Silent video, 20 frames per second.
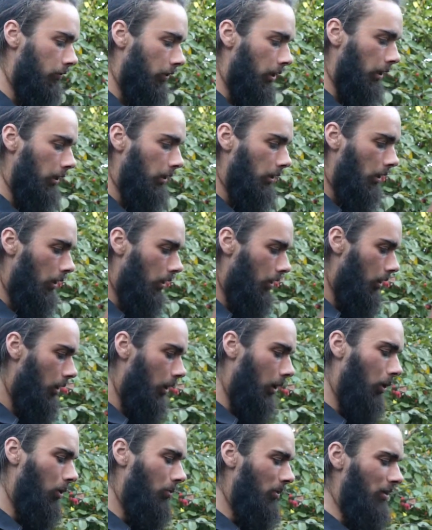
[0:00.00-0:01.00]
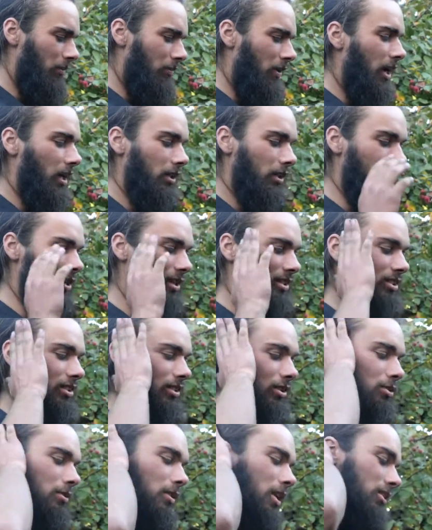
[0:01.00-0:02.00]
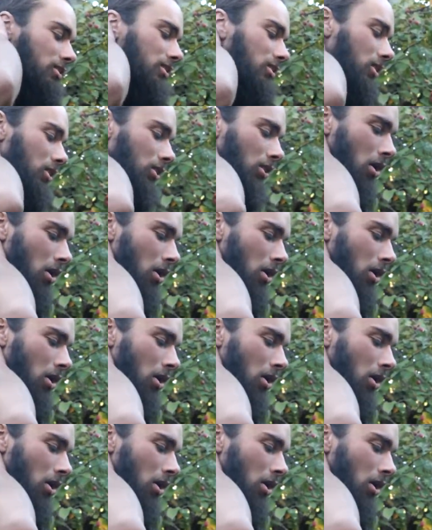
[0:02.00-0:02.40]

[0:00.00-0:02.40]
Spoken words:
Like all my vac lines are crusty and